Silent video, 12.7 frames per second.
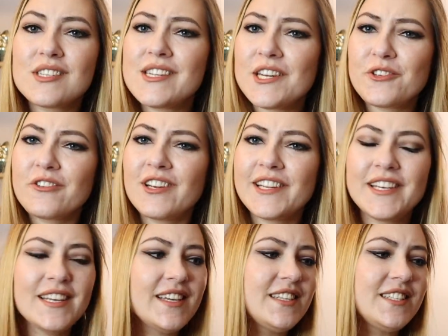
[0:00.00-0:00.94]
naturally
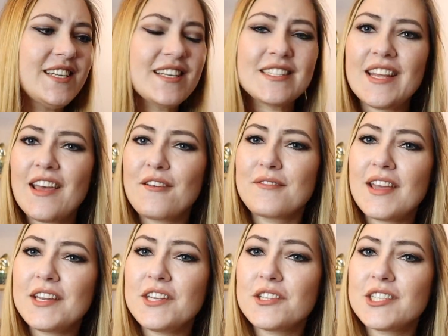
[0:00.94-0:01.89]
it doesn't have
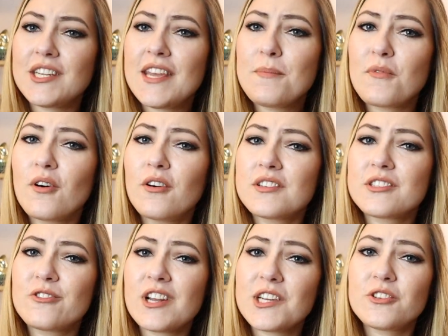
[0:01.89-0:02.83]
any shape or
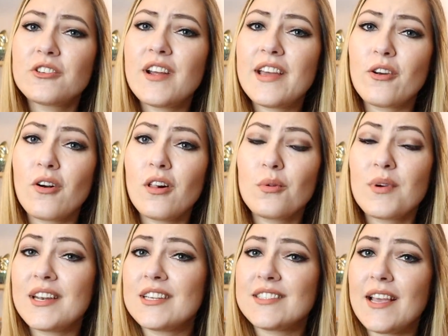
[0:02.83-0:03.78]
structure at all
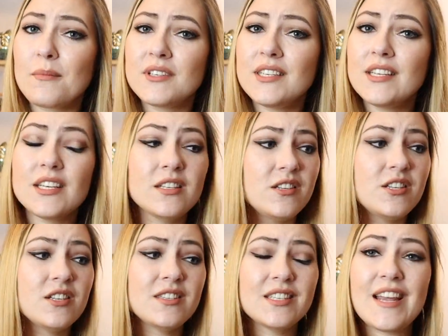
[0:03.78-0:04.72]
when it's empty, it
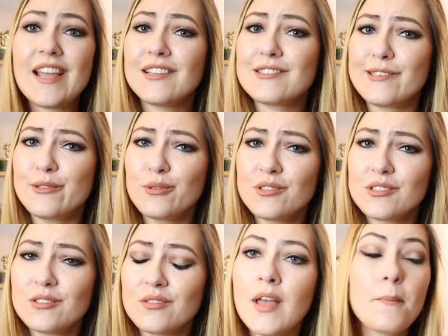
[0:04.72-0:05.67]
just hangs
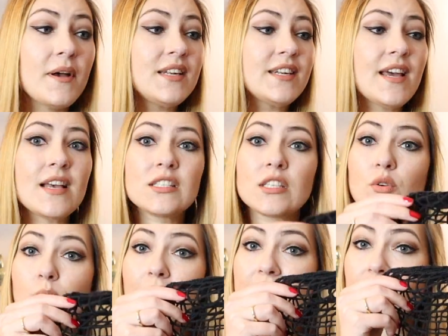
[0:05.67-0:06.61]
loose. But it has
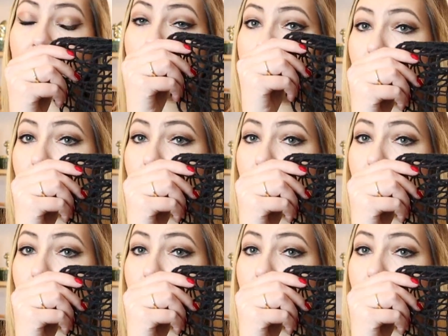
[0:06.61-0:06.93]
quite a lot